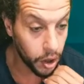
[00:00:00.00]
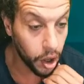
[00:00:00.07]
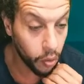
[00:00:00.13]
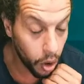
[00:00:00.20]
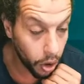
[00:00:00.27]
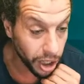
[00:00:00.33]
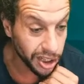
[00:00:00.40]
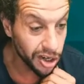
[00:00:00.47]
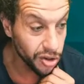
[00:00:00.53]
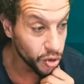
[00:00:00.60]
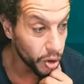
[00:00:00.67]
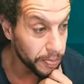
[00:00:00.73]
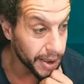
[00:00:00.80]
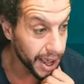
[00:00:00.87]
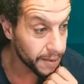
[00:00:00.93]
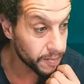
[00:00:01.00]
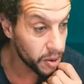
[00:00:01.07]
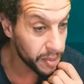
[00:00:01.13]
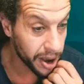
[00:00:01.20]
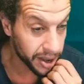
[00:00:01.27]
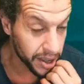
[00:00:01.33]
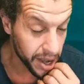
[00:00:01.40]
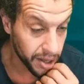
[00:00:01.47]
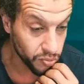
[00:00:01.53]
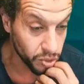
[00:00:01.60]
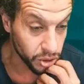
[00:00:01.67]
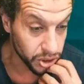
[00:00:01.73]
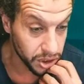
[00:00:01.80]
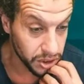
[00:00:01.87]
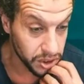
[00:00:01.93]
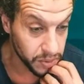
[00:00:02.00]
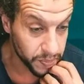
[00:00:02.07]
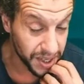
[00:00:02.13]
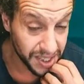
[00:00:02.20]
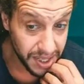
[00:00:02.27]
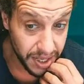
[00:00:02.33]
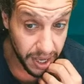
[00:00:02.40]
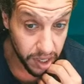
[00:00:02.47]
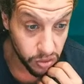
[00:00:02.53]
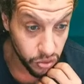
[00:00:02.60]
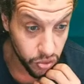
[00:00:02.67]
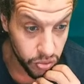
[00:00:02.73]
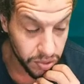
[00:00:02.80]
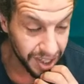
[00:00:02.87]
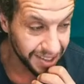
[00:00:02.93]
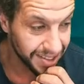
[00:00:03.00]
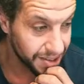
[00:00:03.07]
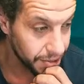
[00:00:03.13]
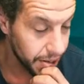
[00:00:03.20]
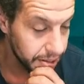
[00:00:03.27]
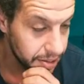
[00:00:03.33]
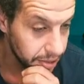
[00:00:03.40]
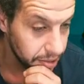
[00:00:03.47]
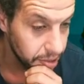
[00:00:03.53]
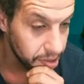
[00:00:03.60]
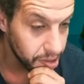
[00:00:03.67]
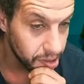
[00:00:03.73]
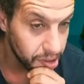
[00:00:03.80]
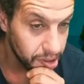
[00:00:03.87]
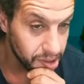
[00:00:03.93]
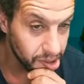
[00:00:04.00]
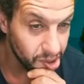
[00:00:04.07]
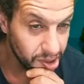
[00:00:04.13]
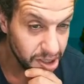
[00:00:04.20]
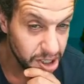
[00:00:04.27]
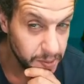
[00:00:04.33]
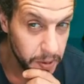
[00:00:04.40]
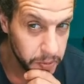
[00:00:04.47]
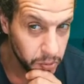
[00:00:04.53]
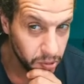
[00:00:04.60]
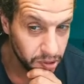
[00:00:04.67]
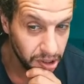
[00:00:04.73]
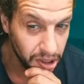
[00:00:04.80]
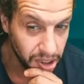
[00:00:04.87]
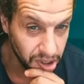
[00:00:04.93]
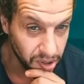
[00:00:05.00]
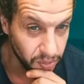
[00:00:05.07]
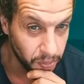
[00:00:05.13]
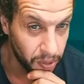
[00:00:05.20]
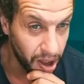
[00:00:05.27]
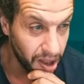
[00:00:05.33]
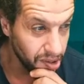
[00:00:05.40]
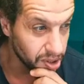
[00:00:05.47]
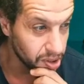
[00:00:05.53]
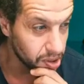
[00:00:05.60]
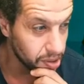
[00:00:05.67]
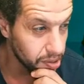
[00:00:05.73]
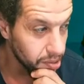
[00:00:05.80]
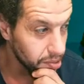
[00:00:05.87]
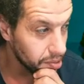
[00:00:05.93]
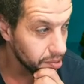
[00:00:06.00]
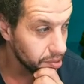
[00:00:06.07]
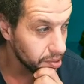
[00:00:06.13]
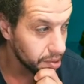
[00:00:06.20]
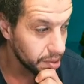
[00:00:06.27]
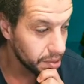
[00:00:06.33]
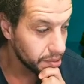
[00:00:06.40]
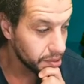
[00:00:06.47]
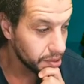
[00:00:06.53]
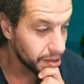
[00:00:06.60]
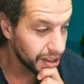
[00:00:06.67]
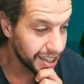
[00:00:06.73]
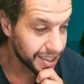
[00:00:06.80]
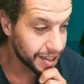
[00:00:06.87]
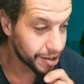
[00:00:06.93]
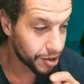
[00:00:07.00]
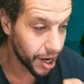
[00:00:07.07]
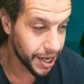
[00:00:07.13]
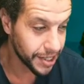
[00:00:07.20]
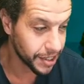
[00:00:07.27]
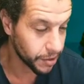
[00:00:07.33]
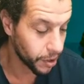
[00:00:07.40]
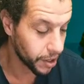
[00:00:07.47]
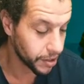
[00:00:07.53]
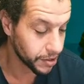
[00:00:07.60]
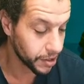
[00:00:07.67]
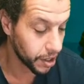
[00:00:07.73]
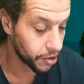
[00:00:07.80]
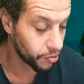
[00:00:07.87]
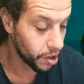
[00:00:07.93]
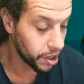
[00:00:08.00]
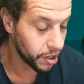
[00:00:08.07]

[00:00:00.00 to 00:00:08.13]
Oh, wow. I didn't know Black Mama account was yours. PCK two? That's crazy. So all these people were like pilots. That's crazy, man. It's like